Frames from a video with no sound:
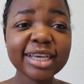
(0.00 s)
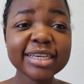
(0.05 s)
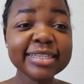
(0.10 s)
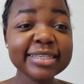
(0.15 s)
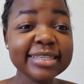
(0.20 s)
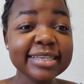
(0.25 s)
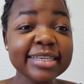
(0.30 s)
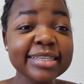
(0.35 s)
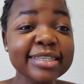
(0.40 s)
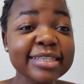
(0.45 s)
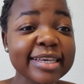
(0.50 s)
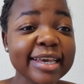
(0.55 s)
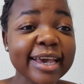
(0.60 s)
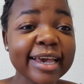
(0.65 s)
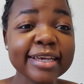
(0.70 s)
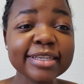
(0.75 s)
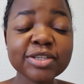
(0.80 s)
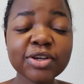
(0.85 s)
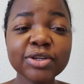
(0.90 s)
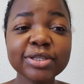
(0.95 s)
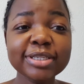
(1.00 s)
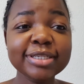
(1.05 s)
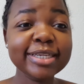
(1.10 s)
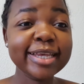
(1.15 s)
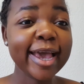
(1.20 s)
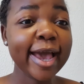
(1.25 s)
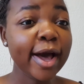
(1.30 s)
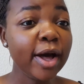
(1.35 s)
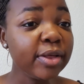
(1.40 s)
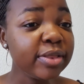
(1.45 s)
6 years on this
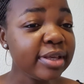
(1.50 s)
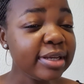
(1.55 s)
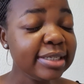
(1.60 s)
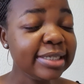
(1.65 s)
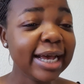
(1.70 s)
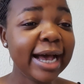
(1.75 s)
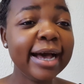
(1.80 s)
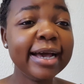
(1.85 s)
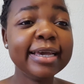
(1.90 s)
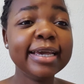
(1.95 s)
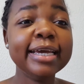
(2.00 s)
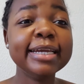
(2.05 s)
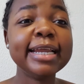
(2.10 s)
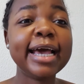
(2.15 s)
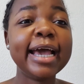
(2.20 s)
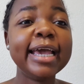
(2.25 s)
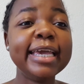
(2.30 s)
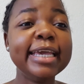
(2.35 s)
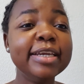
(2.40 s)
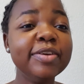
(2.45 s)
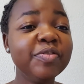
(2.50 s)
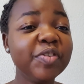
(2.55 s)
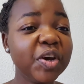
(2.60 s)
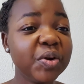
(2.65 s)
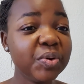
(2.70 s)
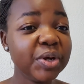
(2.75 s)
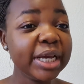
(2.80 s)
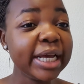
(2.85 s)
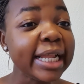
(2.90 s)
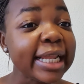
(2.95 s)
healthy diet. I eat
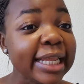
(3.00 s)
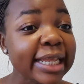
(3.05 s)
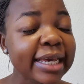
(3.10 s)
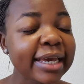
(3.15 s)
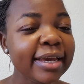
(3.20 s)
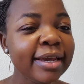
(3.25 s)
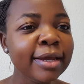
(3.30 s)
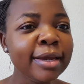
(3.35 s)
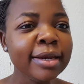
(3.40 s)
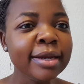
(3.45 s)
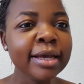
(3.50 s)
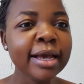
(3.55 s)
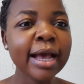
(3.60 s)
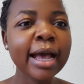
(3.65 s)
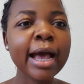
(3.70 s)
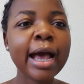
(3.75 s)
very clean.